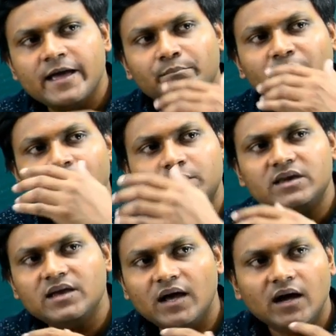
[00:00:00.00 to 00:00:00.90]

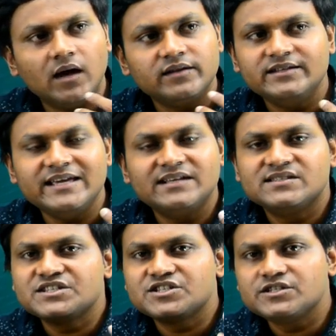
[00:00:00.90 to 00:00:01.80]
maybe the
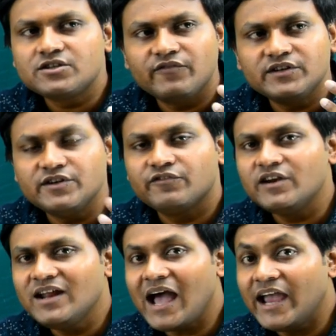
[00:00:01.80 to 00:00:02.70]
existence of a
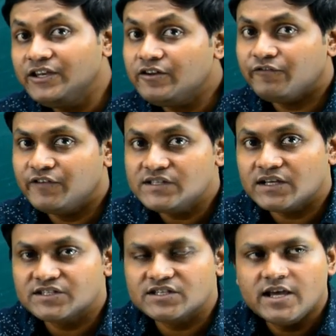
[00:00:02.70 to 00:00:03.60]
different kind of
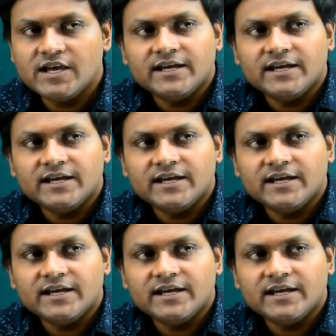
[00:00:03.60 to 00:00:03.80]
physics